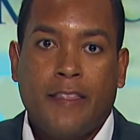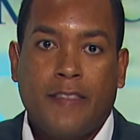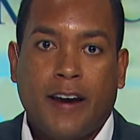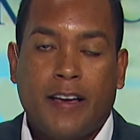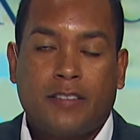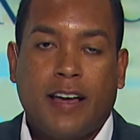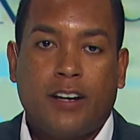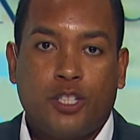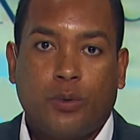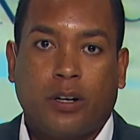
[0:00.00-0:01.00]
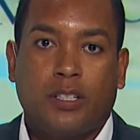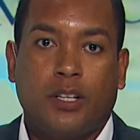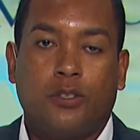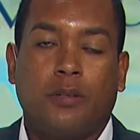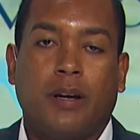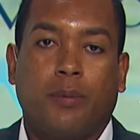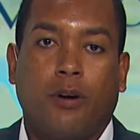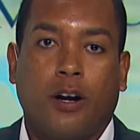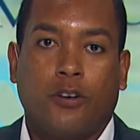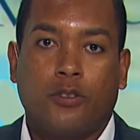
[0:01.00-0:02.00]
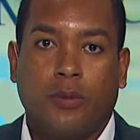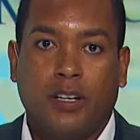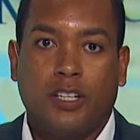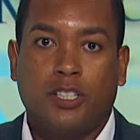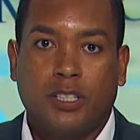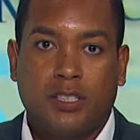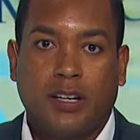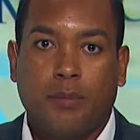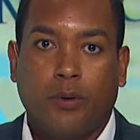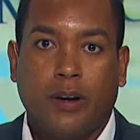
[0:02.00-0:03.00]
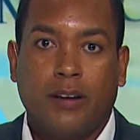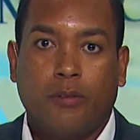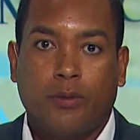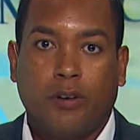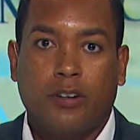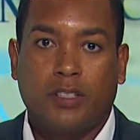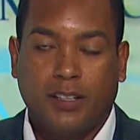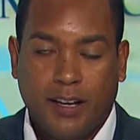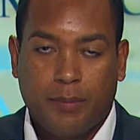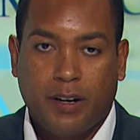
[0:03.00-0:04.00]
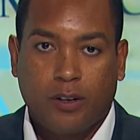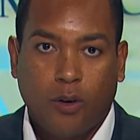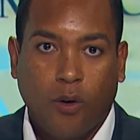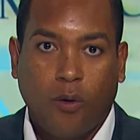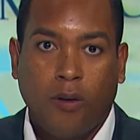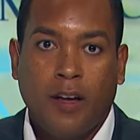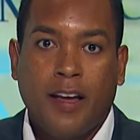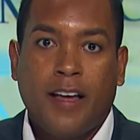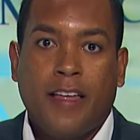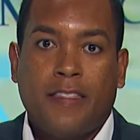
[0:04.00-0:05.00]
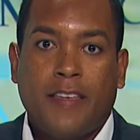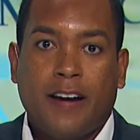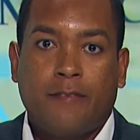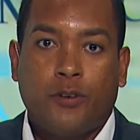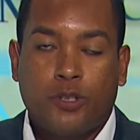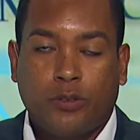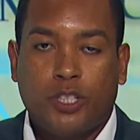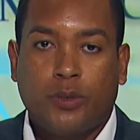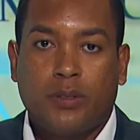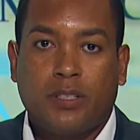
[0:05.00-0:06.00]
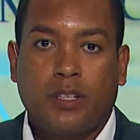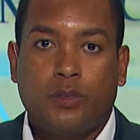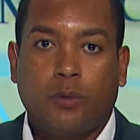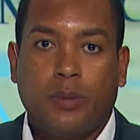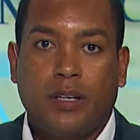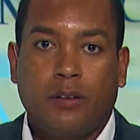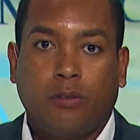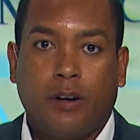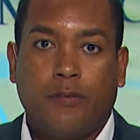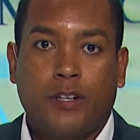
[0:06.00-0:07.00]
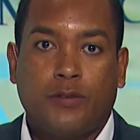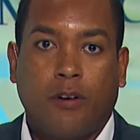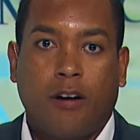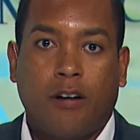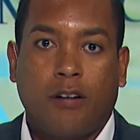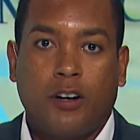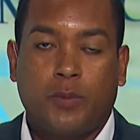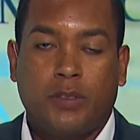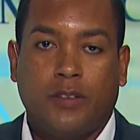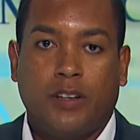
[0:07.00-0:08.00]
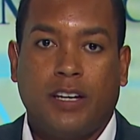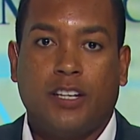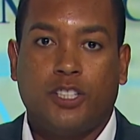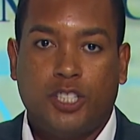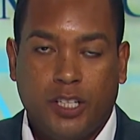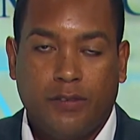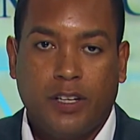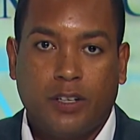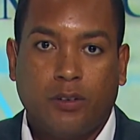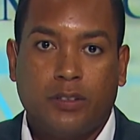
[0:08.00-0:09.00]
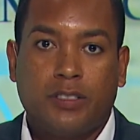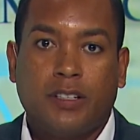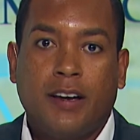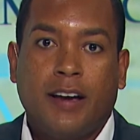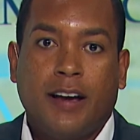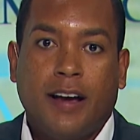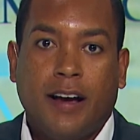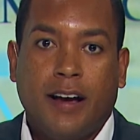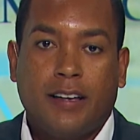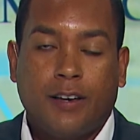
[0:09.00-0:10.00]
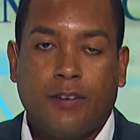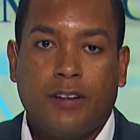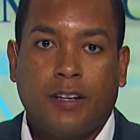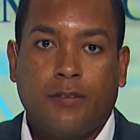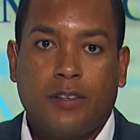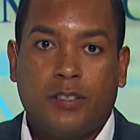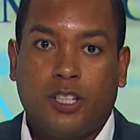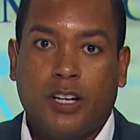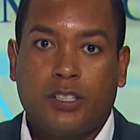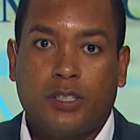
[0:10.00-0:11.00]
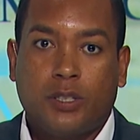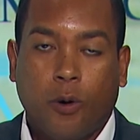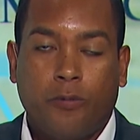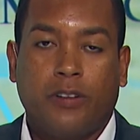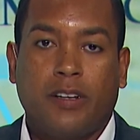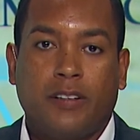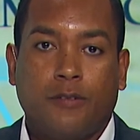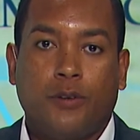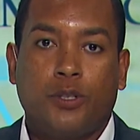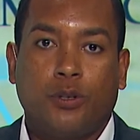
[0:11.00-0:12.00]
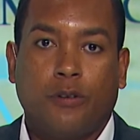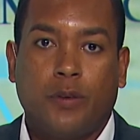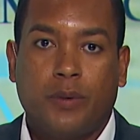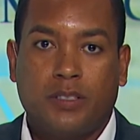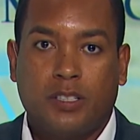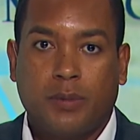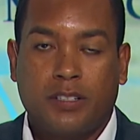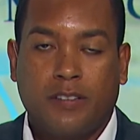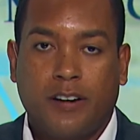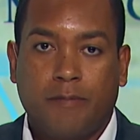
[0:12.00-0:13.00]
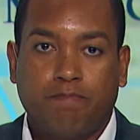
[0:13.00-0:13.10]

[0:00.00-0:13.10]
that as that issuer continues to make progress from an ESG standpoint with regards to climate and coal, that future issuances will be great fits for our specific ESG vehicles, given the changes, hopefully, in the future of the business mix there.